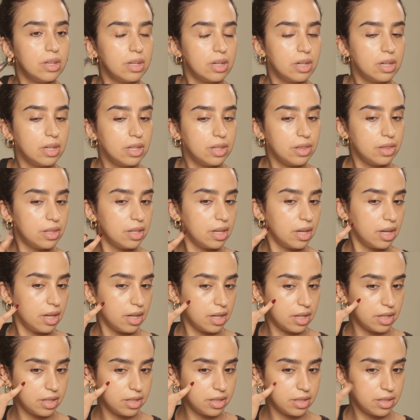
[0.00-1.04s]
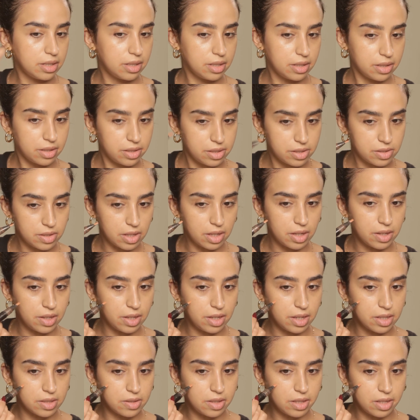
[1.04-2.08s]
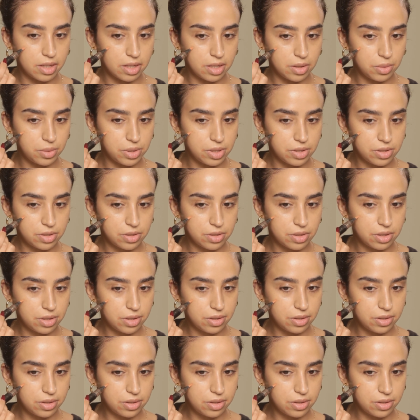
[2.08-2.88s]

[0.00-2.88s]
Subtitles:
And then this area that I was